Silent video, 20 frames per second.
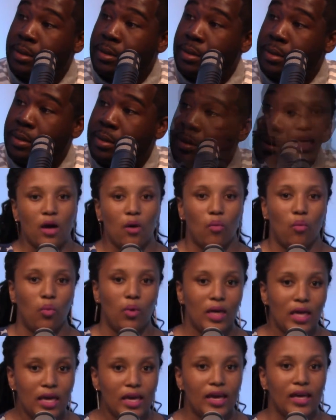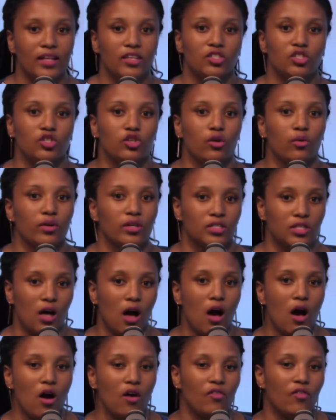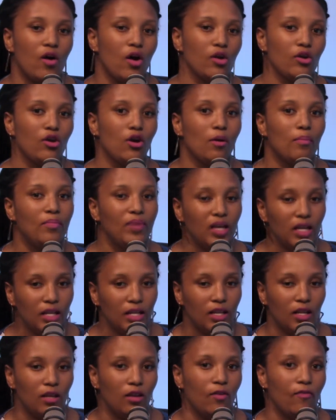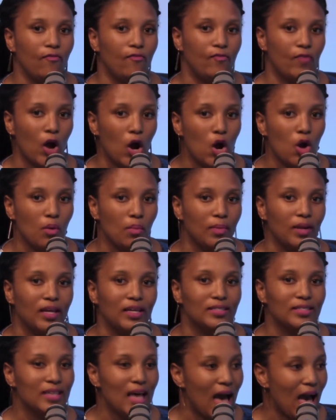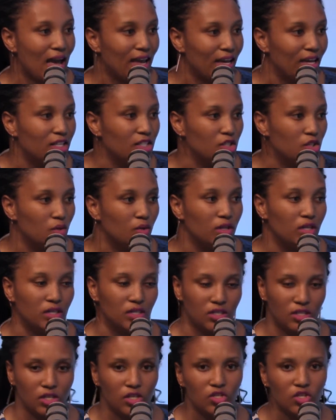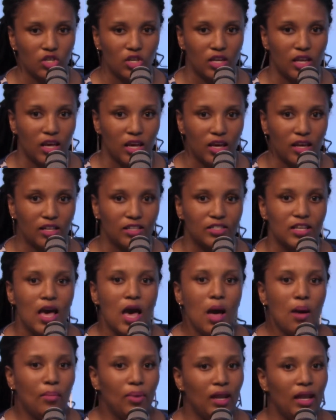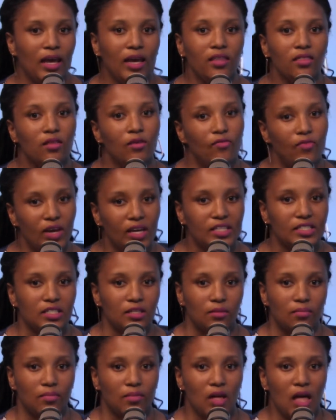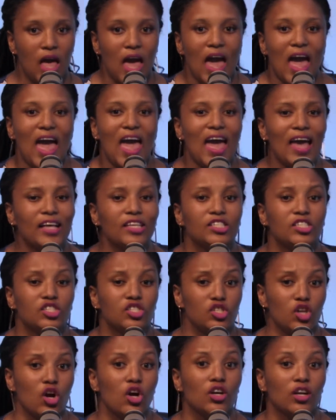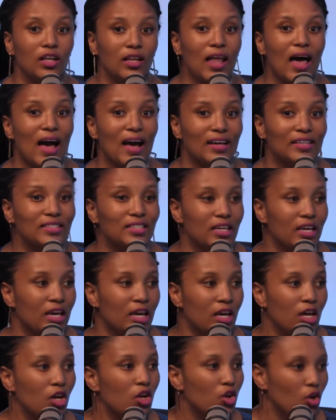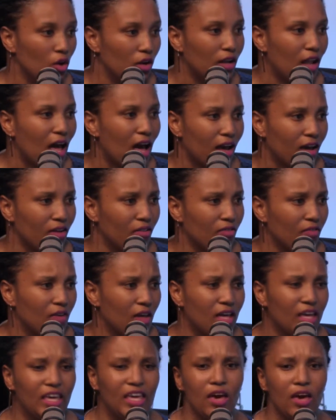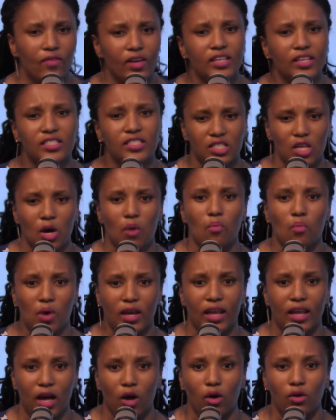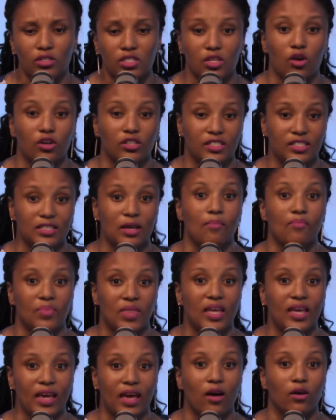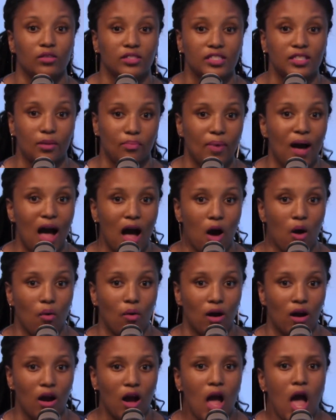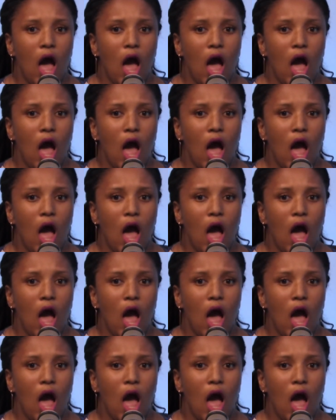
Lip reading: thing that weakens your resolve or your ability to firmly tie into a decision is playing the victim, externalizing your life, giving someone else or something else the power.